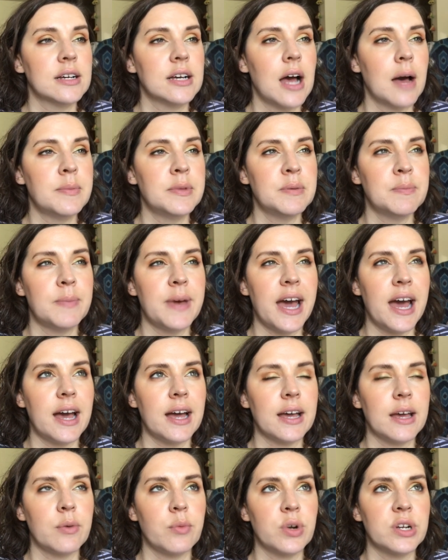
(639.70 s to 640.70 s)
coming
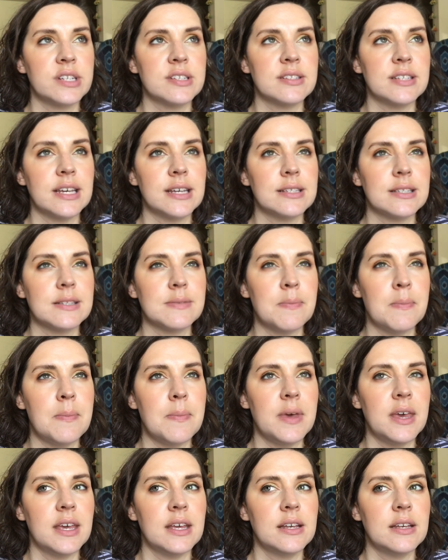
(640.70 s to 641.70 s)
back. I want to say it's
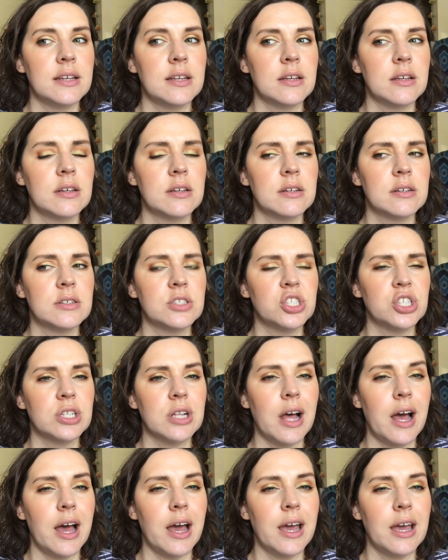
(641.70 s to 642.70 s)

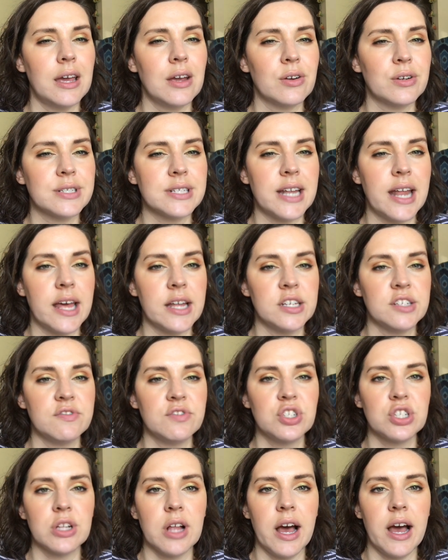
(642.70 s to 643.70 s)
mid-July, or is it end
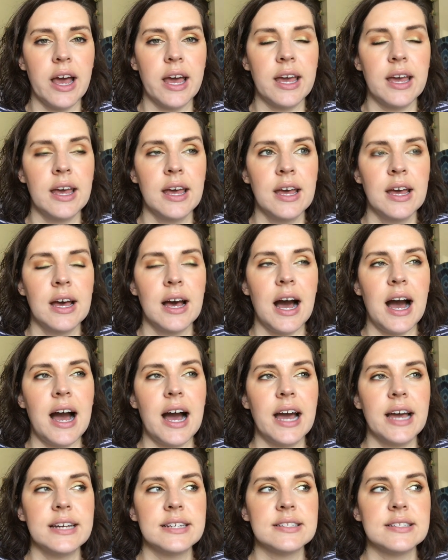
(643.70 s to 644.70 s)
of July?
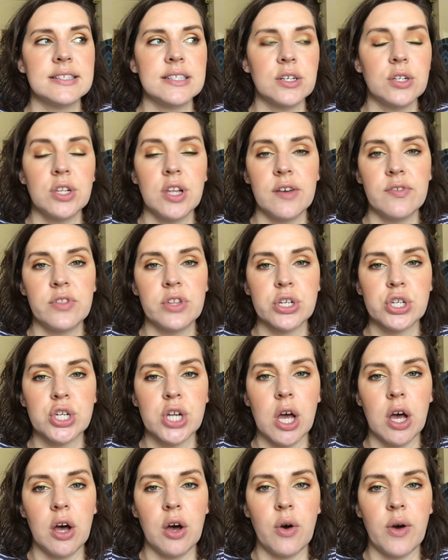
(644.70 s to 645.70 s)
I still love the
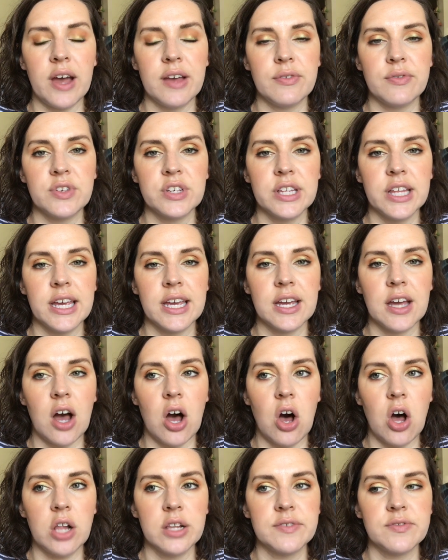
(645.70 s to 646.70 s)
show. I feel like
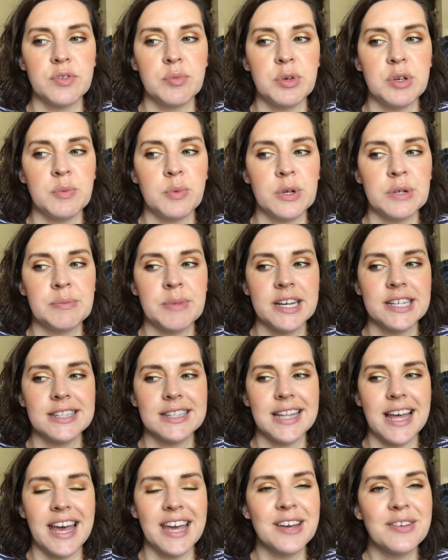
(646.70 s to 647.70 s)
all of the people in my
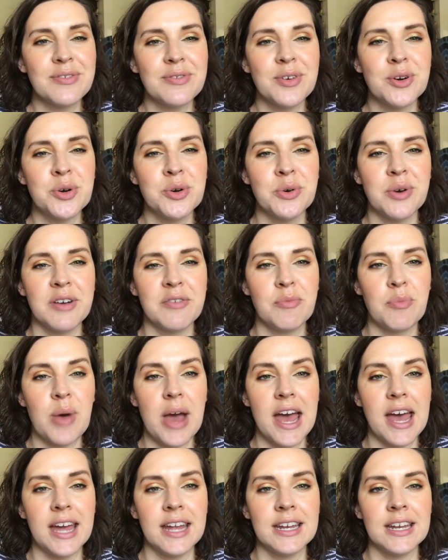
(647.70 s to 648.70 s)
life who have
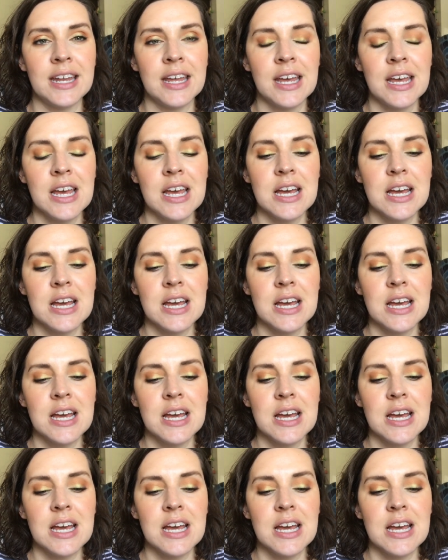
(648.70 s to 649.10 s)
been